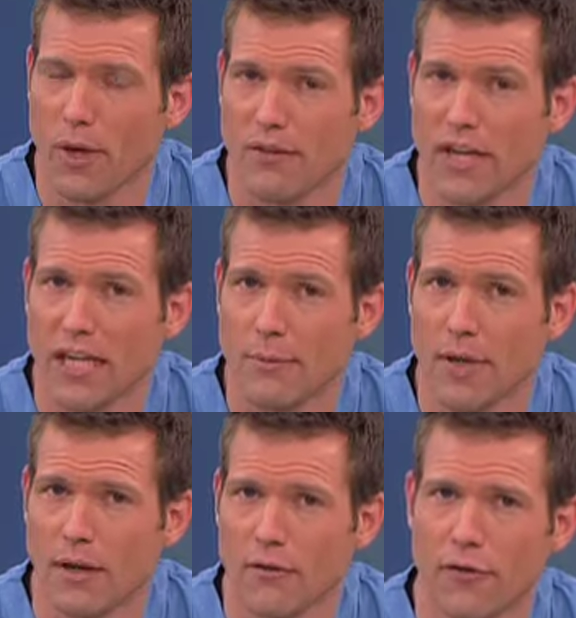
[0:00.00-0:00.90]
We have an
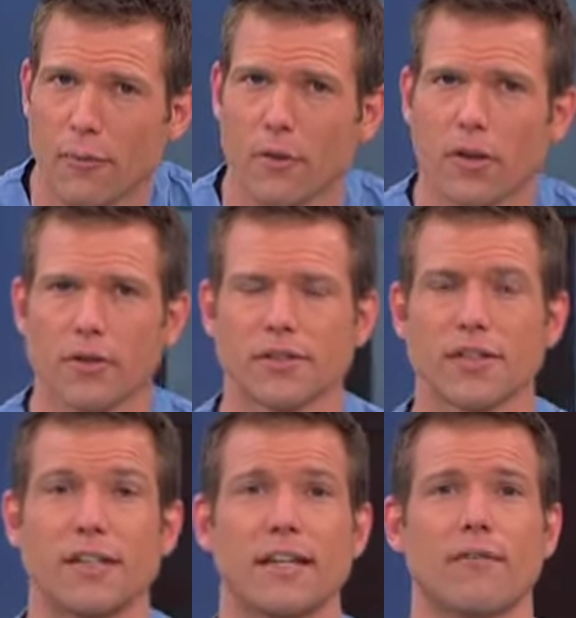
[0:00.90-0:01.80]
email from
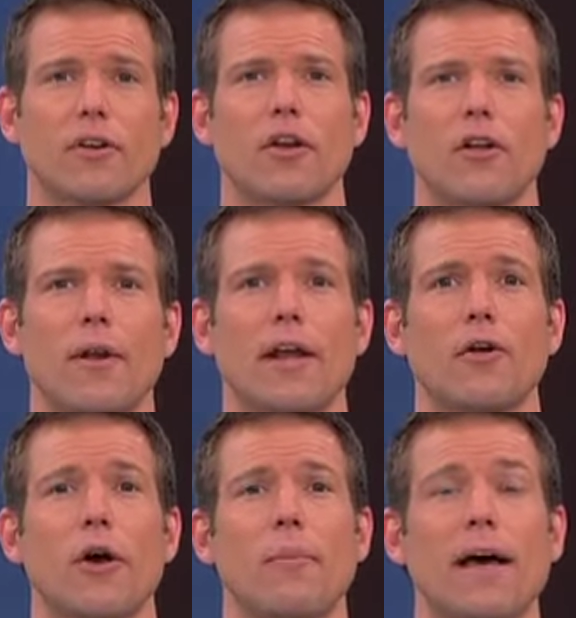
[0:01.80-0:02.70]
Clarissa in Denver,
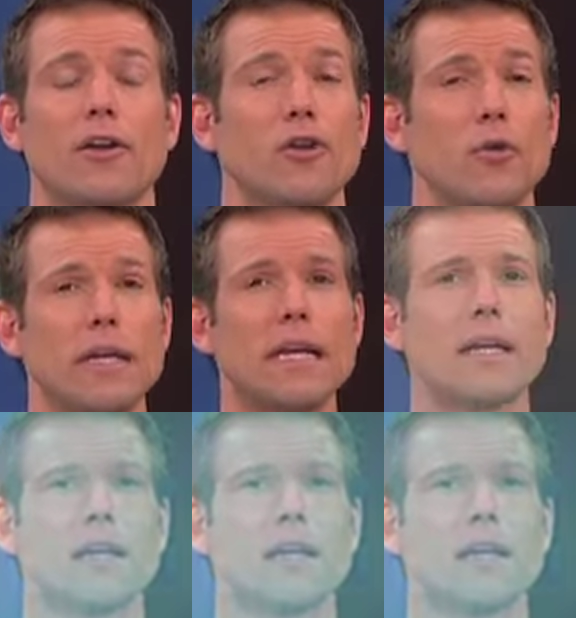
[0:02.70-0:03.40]
Colorado about a unique